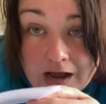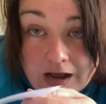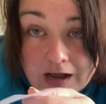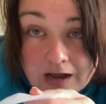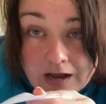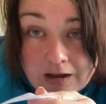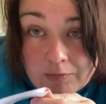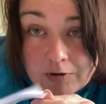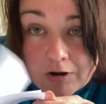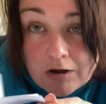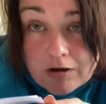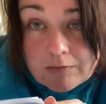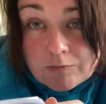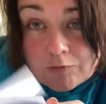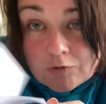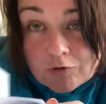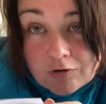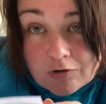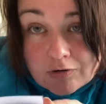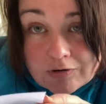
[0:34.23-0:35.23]
I'm
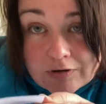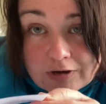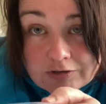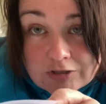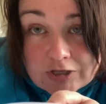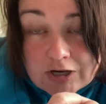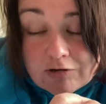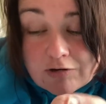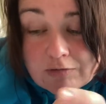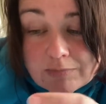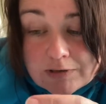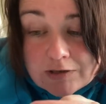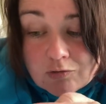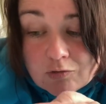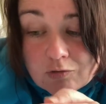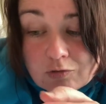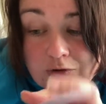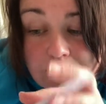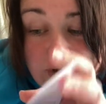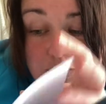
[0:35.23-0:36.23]
not a terribly
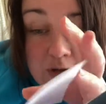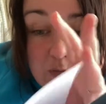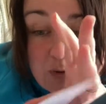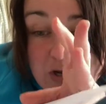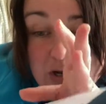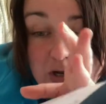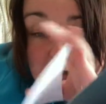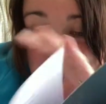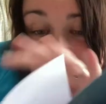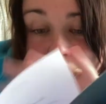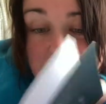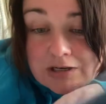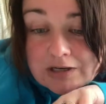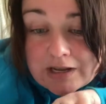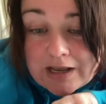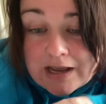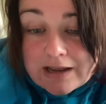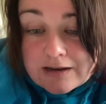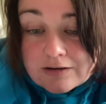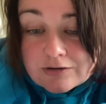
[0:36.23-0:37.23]
organized person,
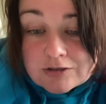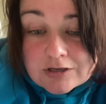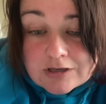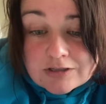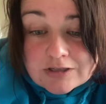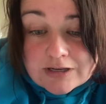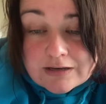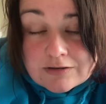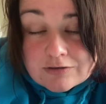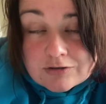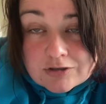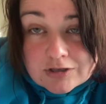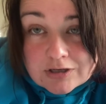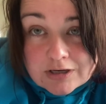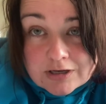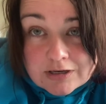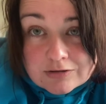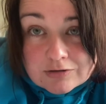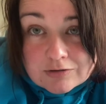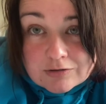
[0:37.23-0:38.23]
and I tend
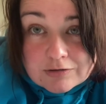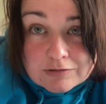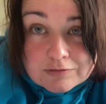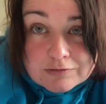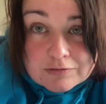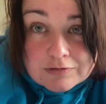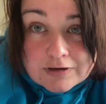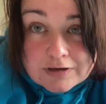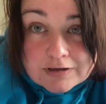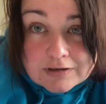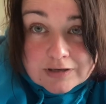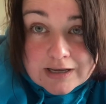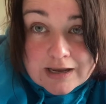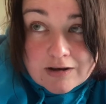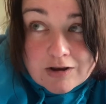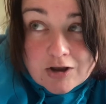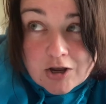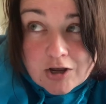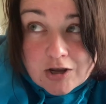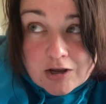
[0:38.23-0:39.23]
to sort of get
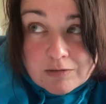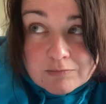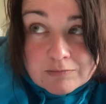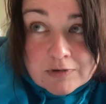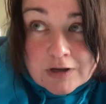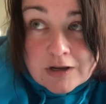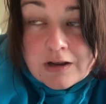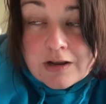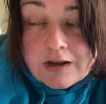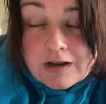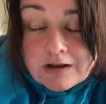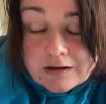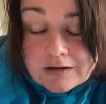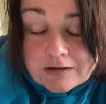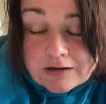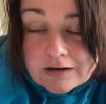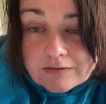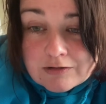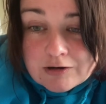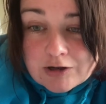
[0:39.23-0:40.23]
home,
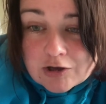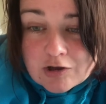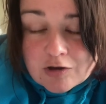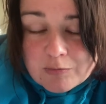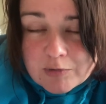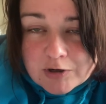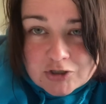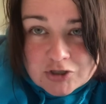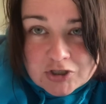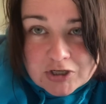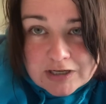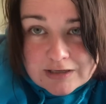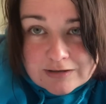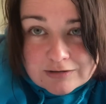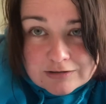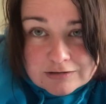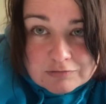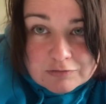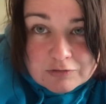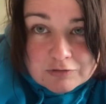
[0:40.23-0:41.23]
look at my
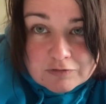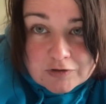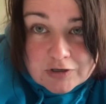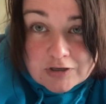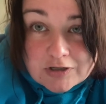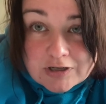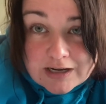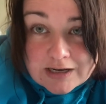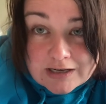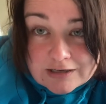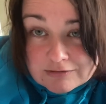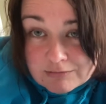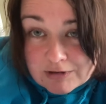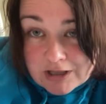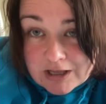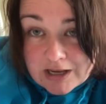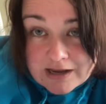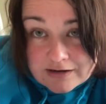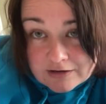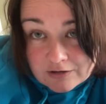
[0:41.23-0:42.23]
sheets for a few days where
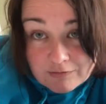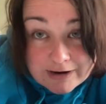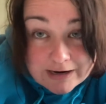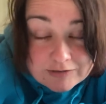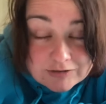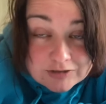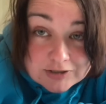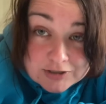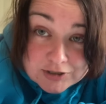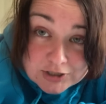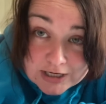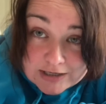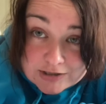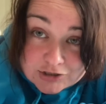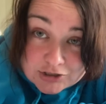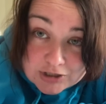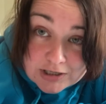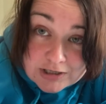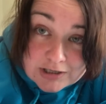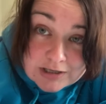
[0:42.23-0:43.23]
they hang around in the
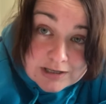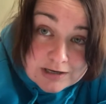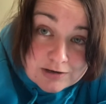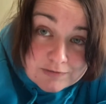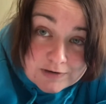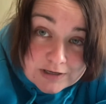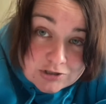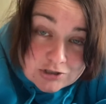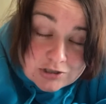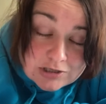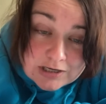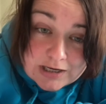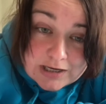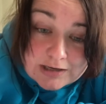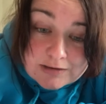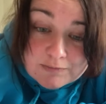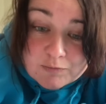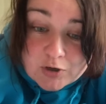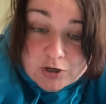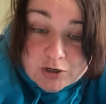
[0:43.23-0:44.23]
kitchen, and then
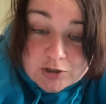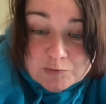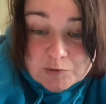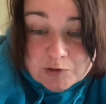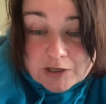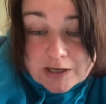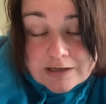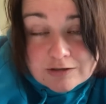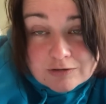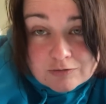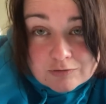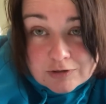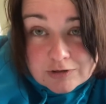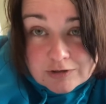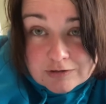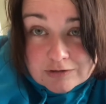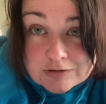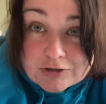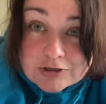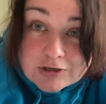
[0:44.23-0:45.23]
eventually my husband gets annoyed
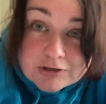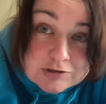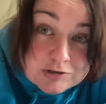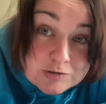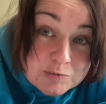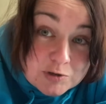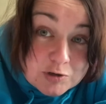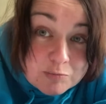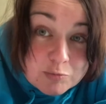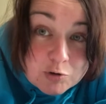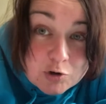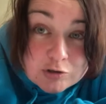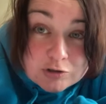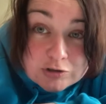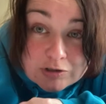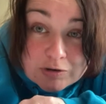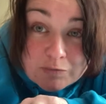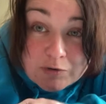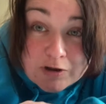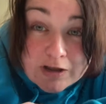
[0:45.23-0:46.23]
and chucks them in a box
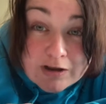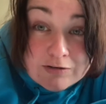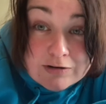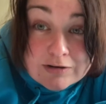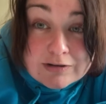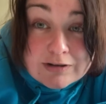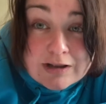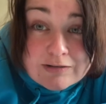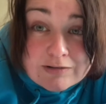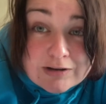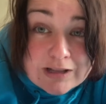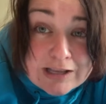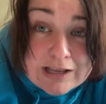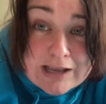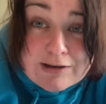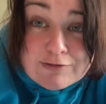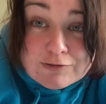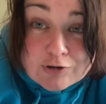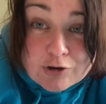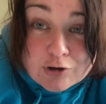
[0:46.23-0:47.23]
somewhere, and then they
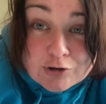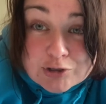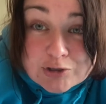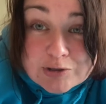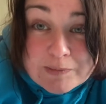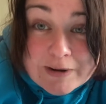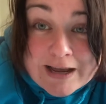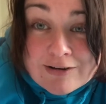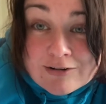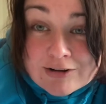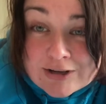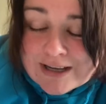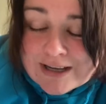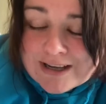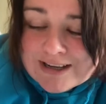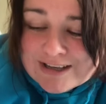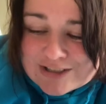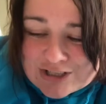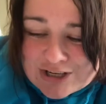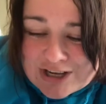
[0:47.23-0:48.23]
get forgotten about.
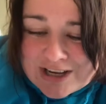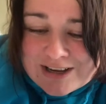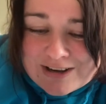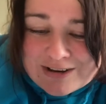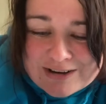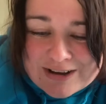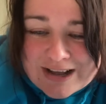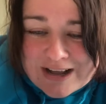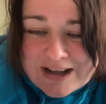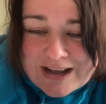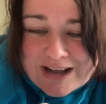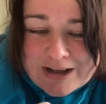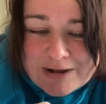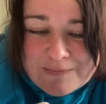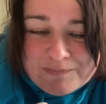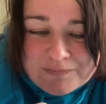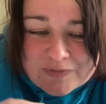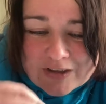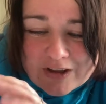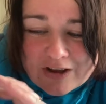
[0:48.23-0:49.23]
So
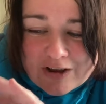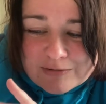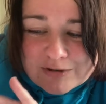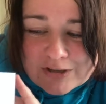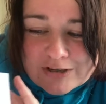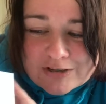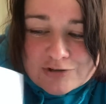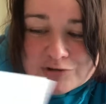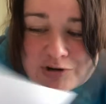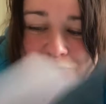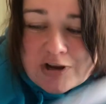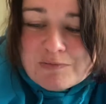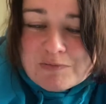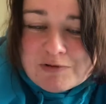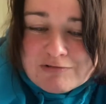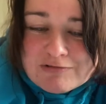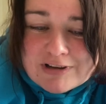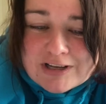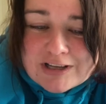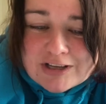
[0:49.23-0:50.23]
I'm going to try and
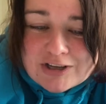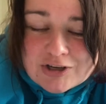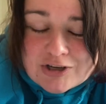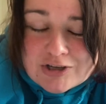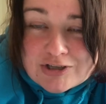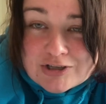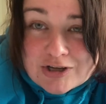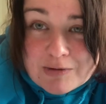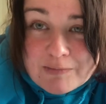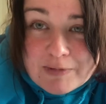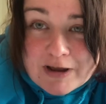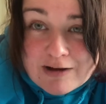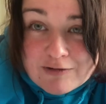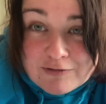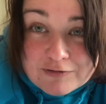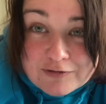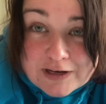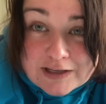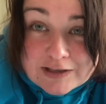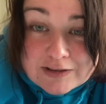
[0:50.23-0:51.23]
be really good
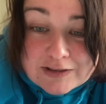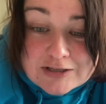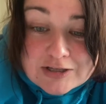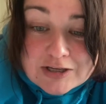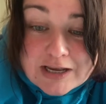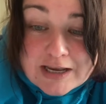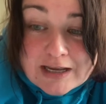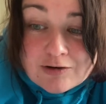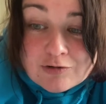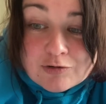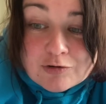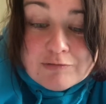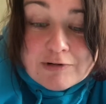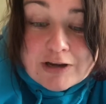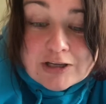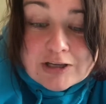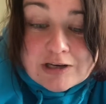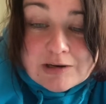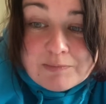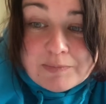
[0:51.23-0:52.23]
about filling this in on a
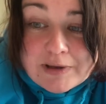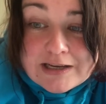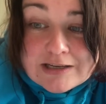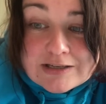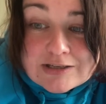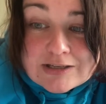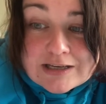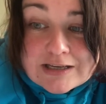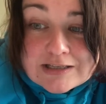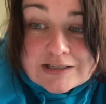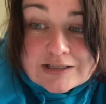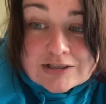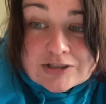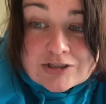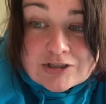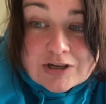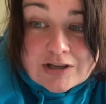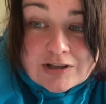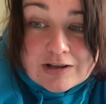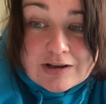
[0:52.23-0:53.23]
regular basis
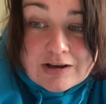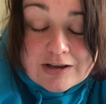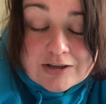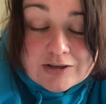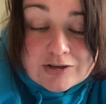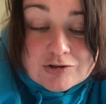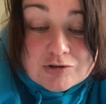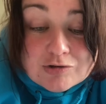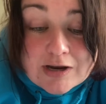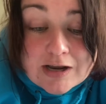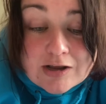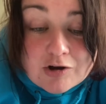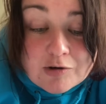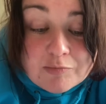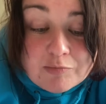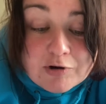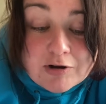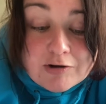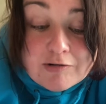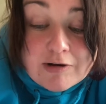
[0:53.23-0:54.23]
so that I can track our
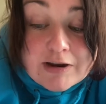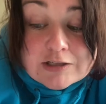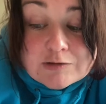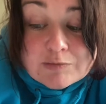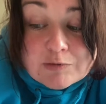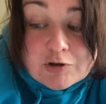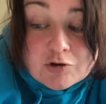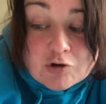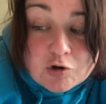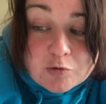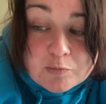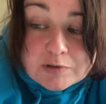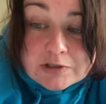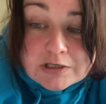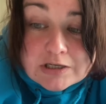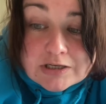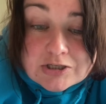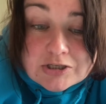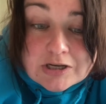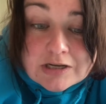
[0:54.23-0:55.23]
progress with our
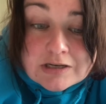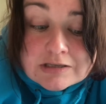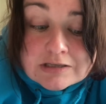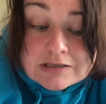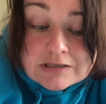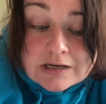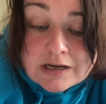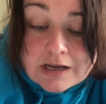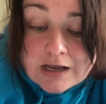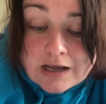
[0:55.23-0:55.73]
competitions.